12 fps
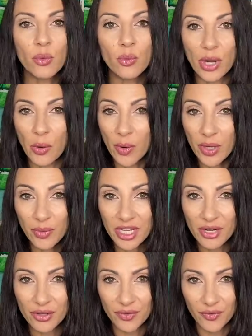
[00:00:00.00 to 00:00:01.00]
Now, when we
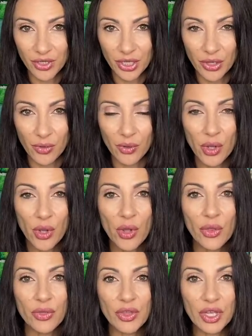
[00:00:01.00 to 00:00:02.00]
hear the video,
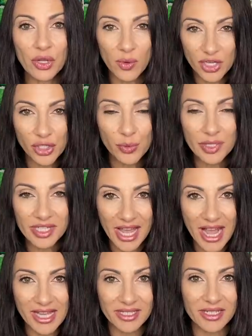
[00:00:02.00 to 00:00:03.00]
the question was
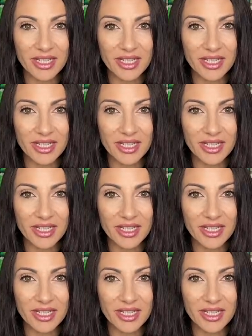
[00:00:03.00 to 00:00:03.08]
asked,